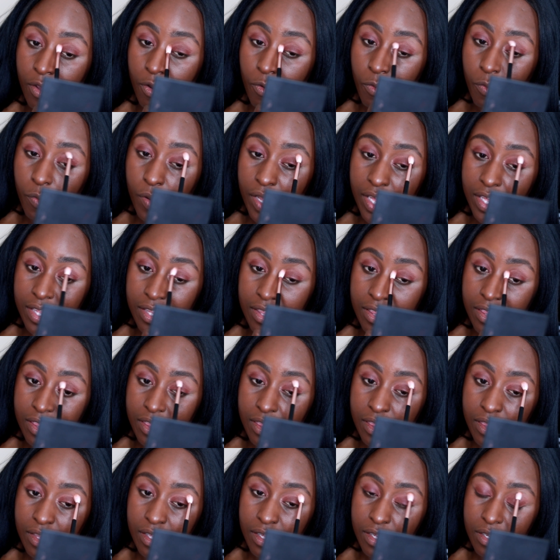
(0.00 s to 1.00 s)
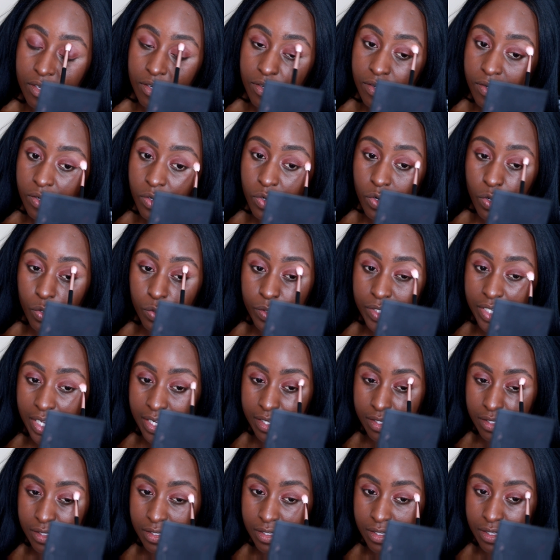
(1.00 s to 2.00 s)
with no
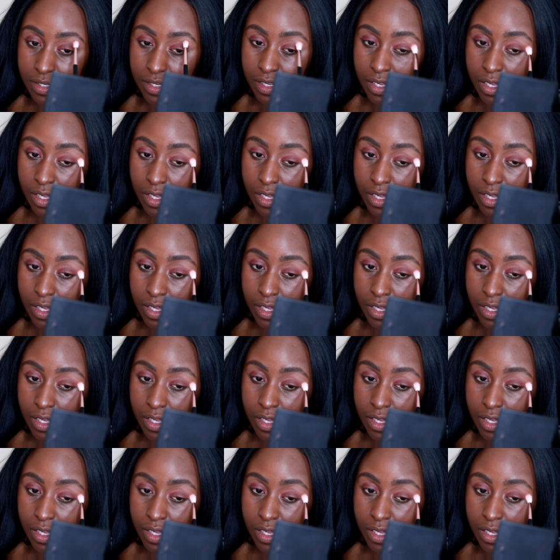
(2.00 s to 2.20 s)
date.